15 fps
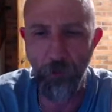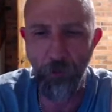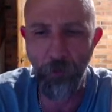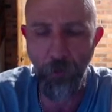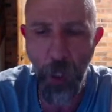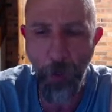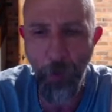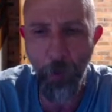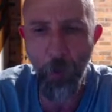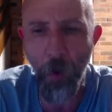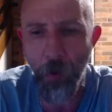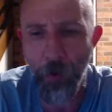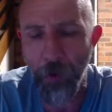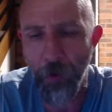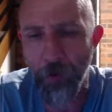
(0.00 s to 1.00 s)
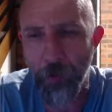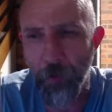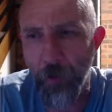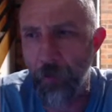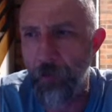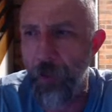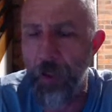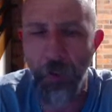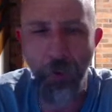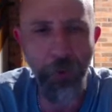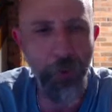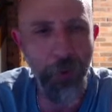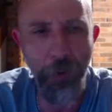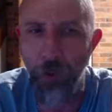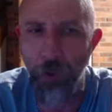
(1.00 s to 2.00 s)
rabbit warren of things
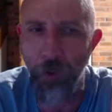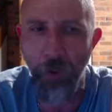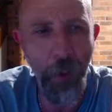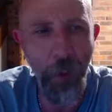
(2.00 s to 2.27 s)
to do.